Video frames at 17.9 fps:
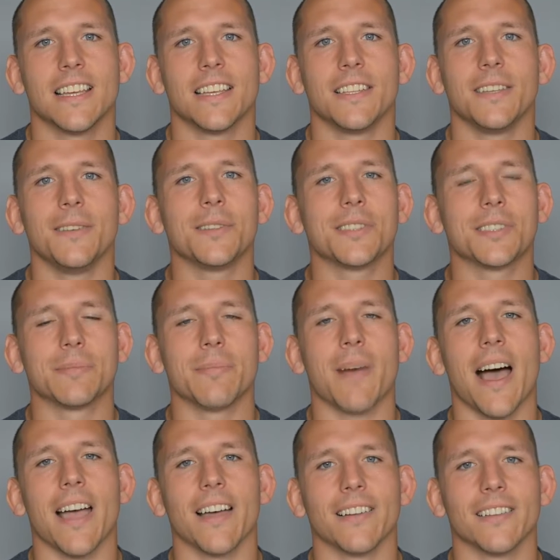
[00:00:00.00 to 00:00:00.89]
You
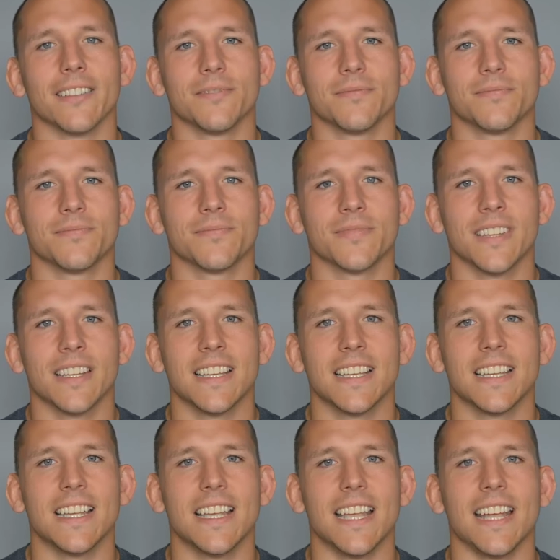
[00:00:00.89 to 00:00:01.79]
smile,
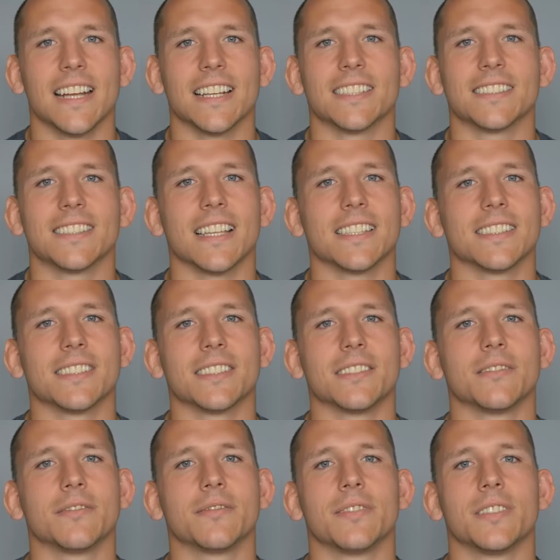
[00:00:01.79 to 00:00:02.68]
and a sense
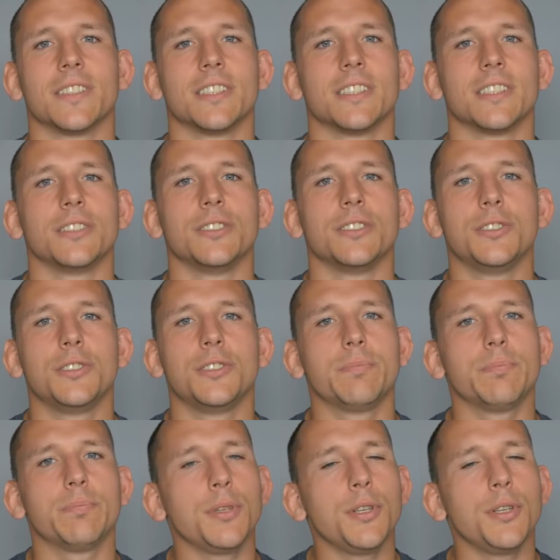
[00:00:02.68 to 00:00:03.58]
of
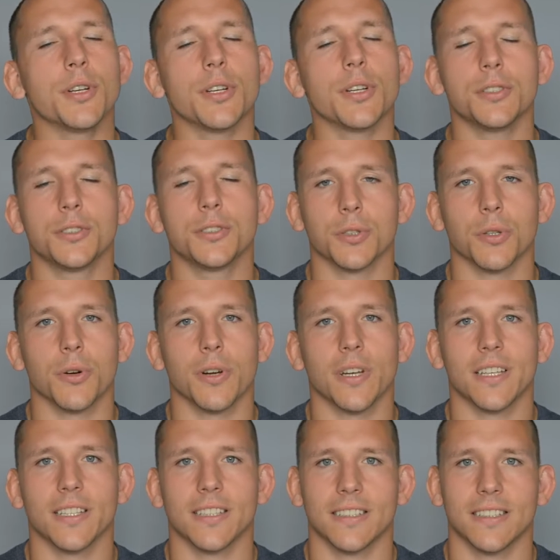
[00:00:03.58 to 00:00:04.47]
pure
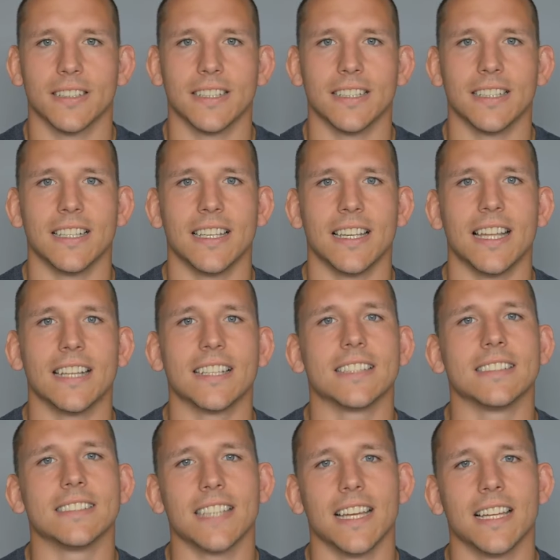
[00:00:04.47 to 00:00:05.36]
joy and
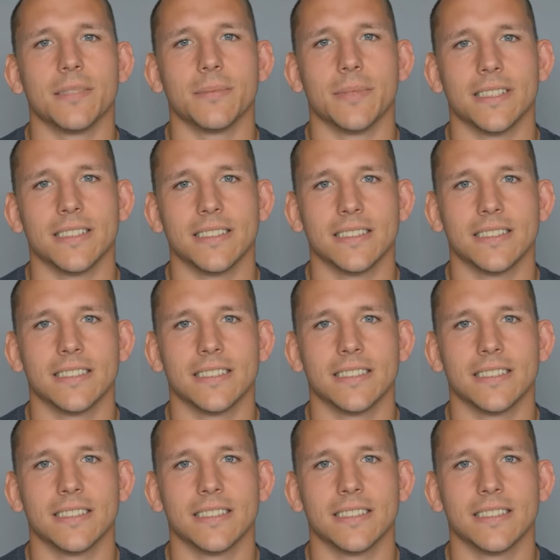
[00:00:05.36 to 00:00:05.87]
contentment